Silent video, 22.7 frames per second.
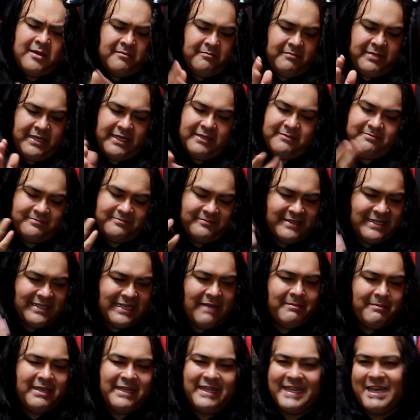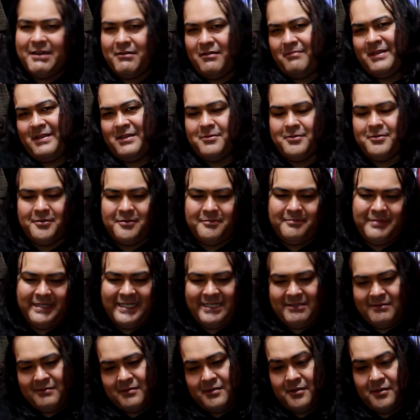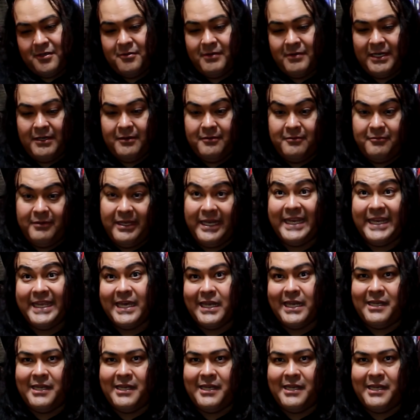But I mean, that would have been cool, but oh well, we didn't get